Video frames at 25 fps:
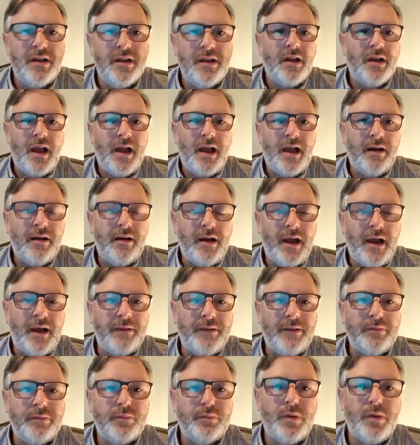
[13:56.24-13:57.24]
uh,
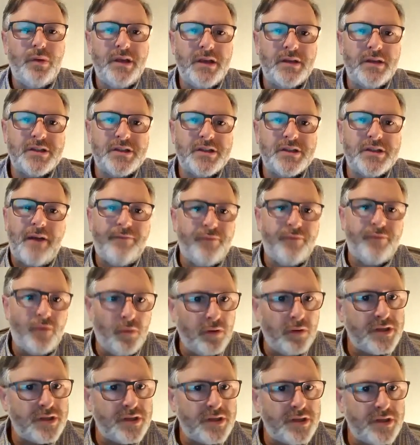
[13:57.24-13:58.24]
and we can start
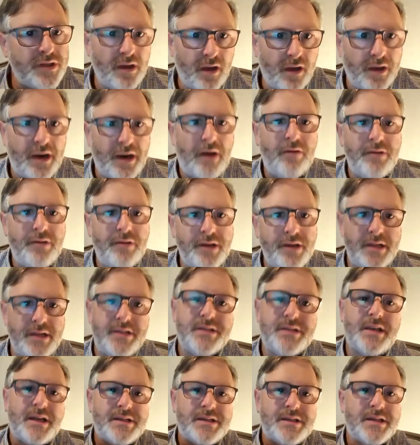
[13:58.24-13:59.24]
focusing on our
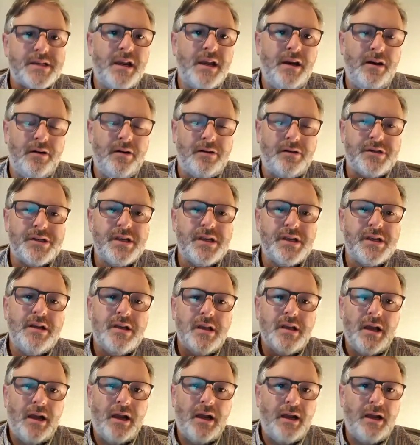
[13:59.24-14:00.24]
needs as carers.
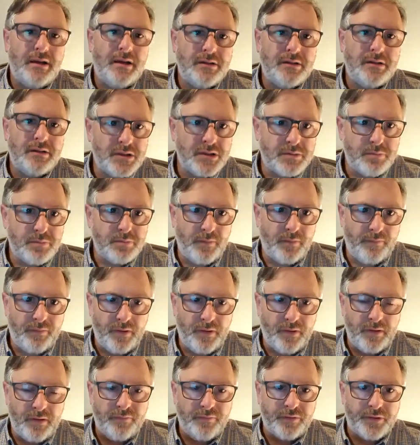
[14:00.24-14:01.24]
Uh, just
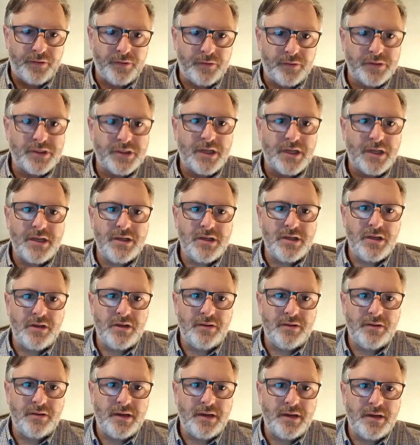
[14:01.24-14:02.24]
for, for those that didn't
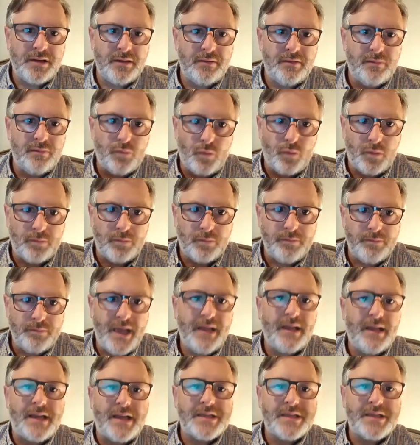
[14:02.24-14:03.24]
didn't make
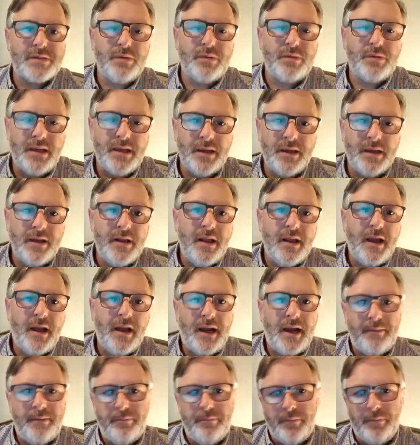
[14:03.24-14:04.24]
last week,
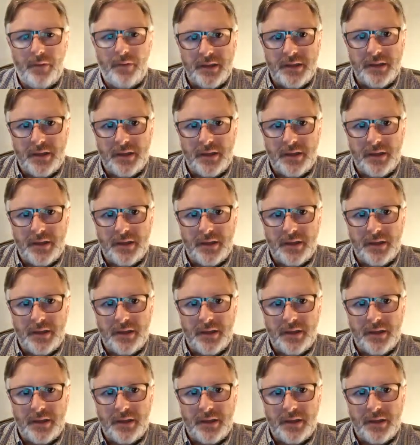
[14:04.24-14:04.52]
um, like